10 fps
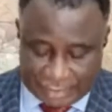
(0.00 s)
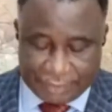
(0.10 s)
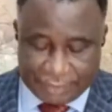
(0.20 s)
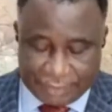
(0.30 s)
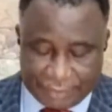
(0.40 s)

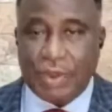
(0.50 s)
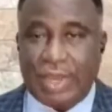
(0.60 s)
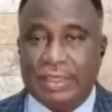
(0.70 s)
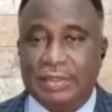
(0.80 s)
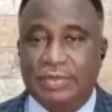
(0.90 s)

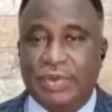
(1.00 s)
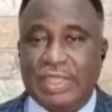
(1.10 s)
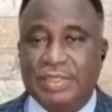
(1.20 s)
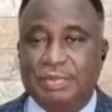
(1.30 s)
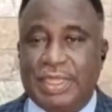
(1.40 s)
everyone
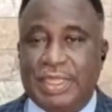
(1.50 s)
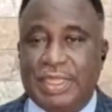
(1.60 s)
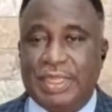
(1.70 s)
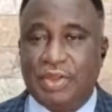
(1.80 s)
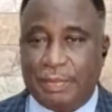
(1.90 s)
who has
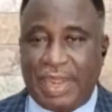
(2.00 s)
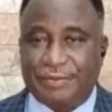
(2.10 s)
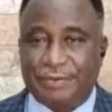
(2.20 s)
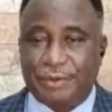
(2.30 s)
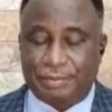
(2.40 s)
been on the
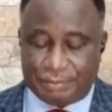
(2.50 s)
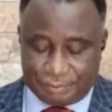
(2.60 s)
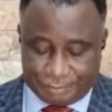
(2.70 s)
platform.